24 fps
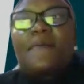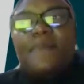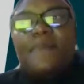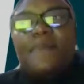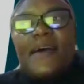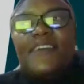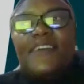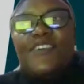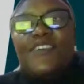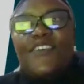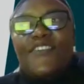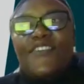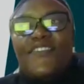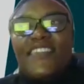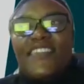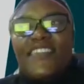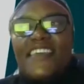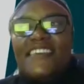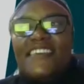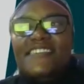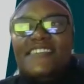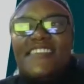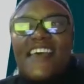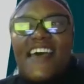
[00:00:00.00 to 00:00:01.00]
part of
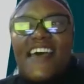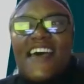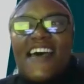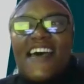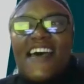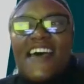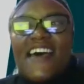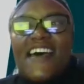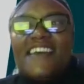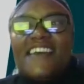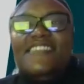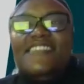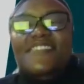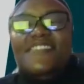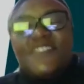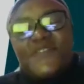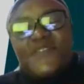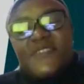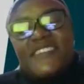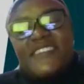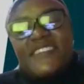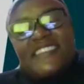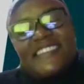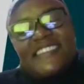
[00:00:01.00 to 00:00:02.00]
this
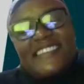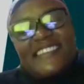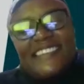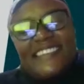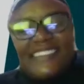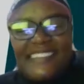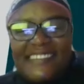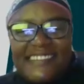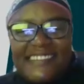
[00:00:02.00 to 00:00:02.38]
series.